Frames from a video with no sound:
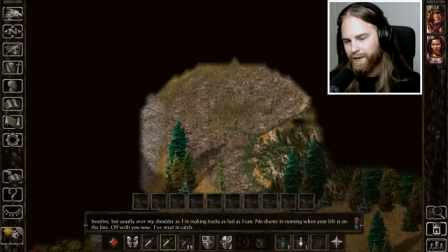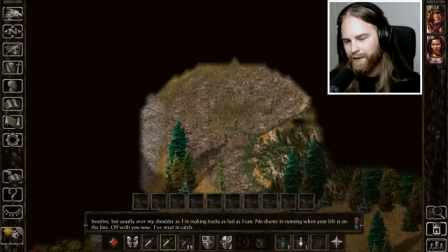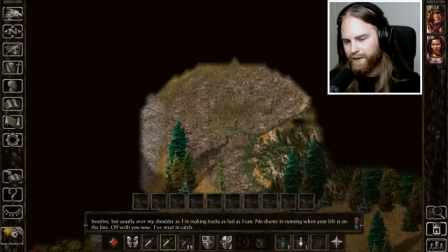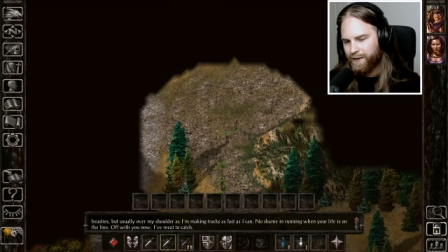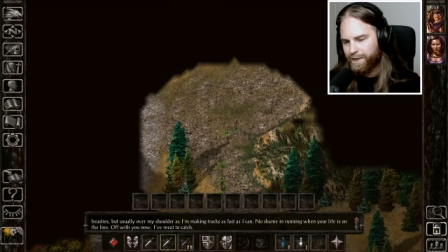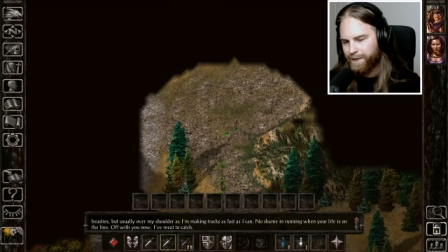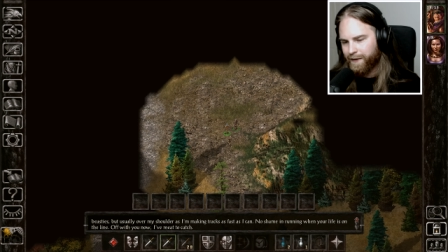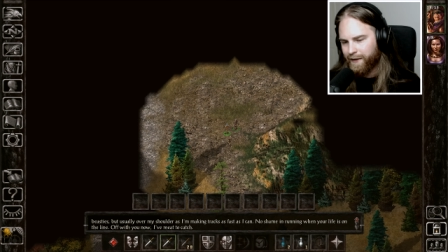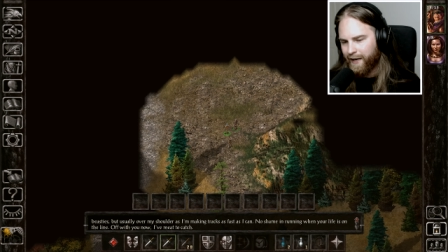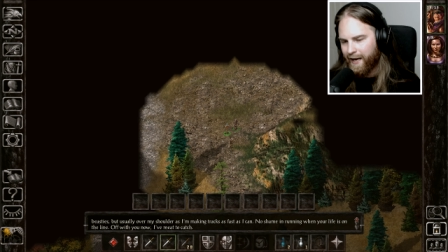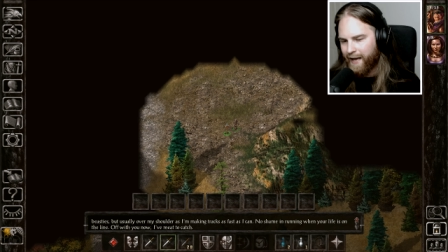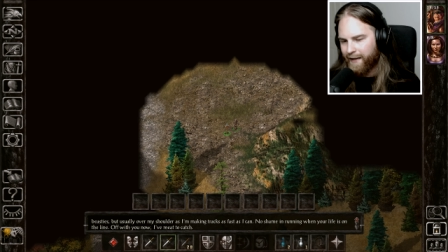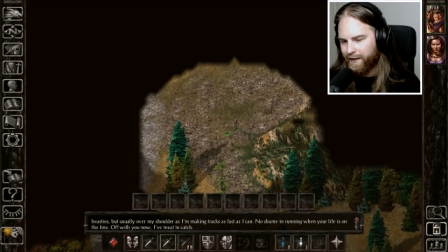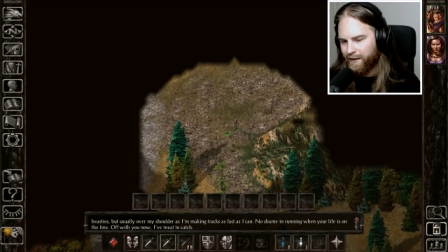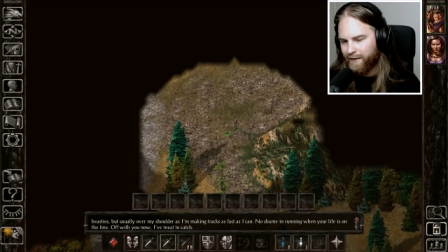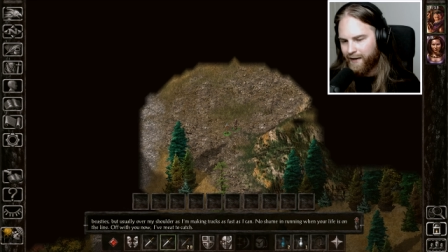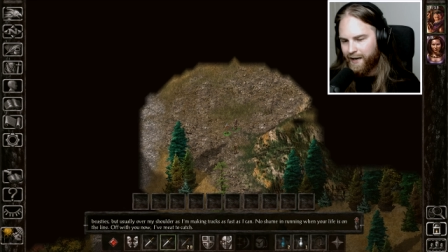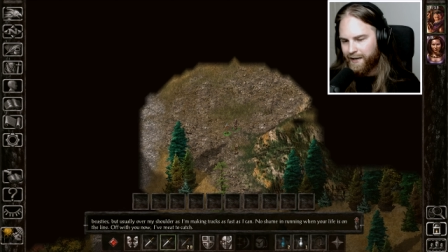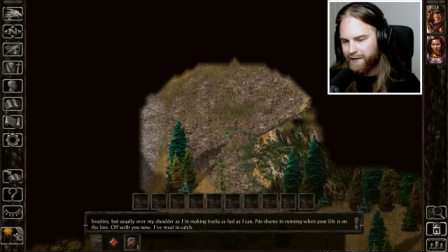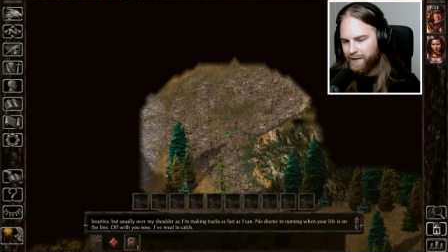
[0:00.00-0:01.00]
Not to forget,
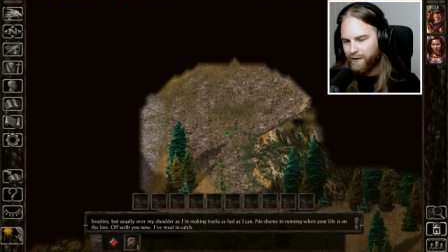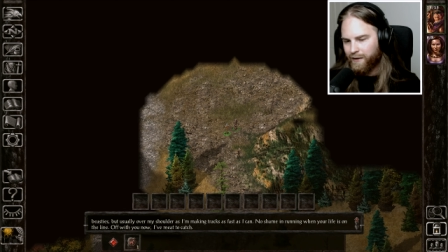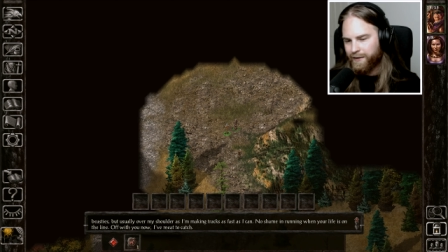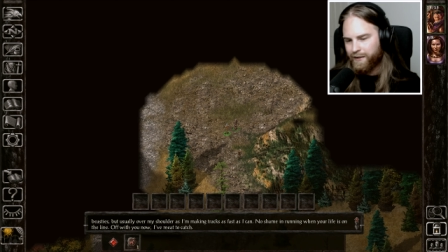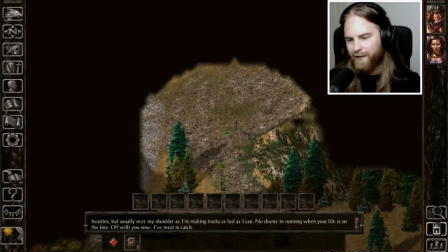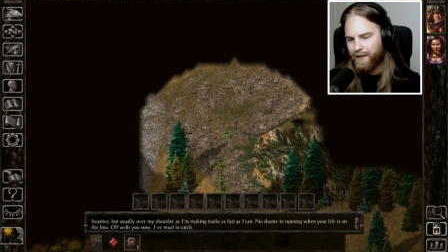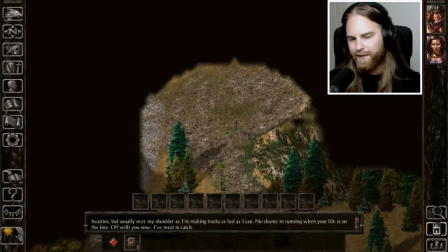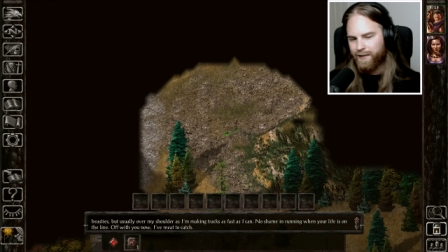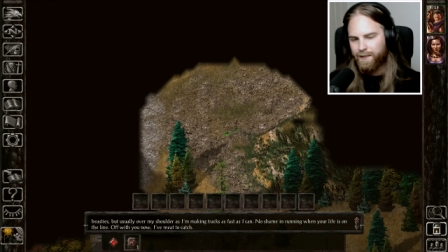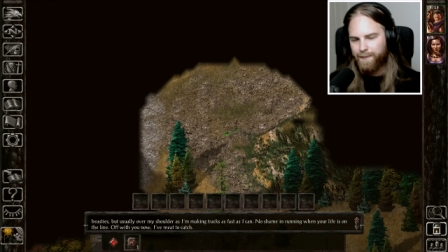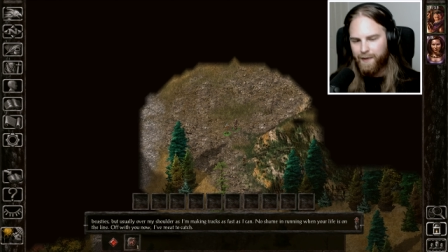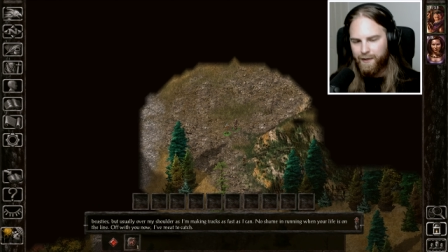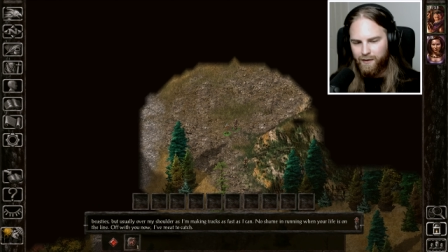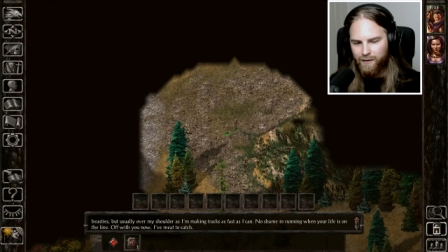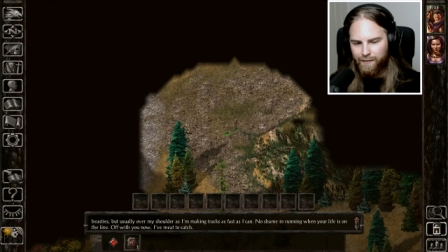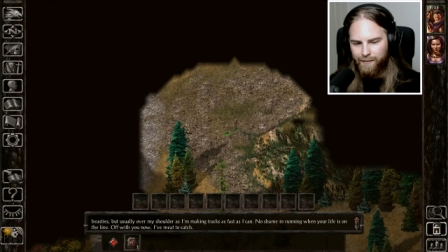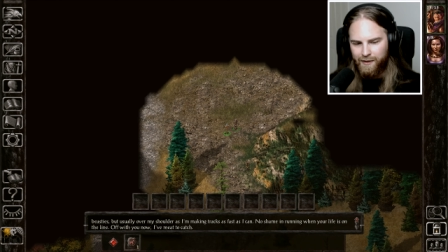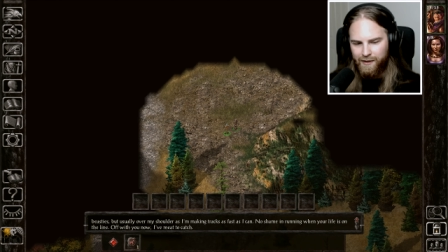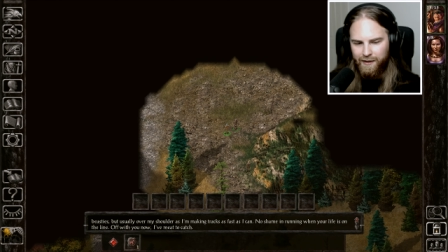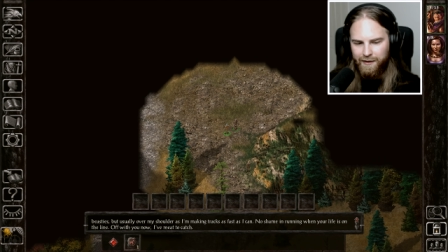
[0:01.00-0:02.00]
the ranger also has a
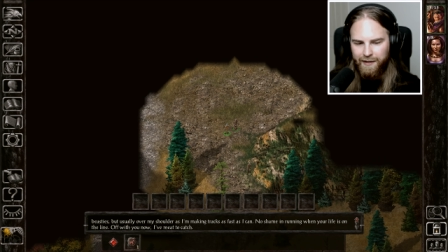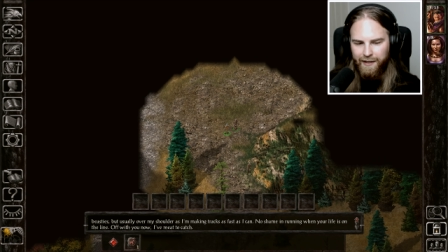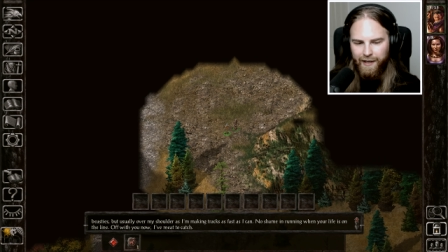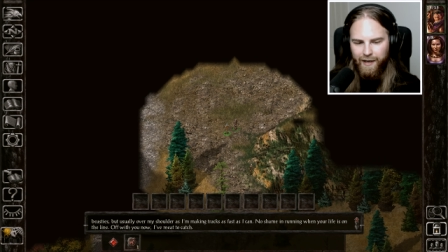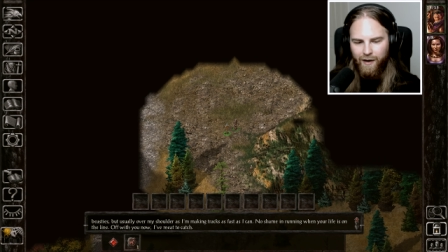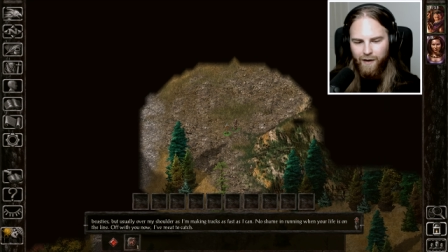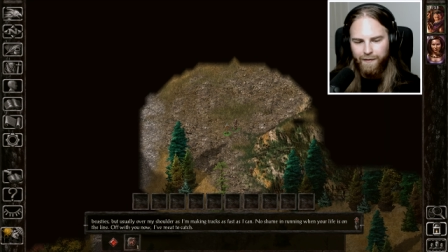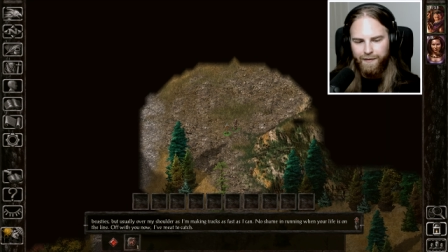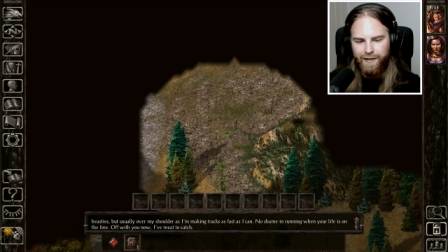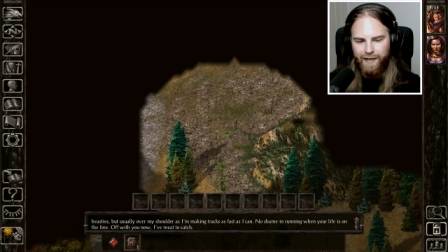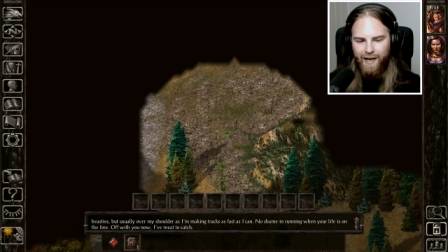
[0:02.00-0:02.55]
special ability of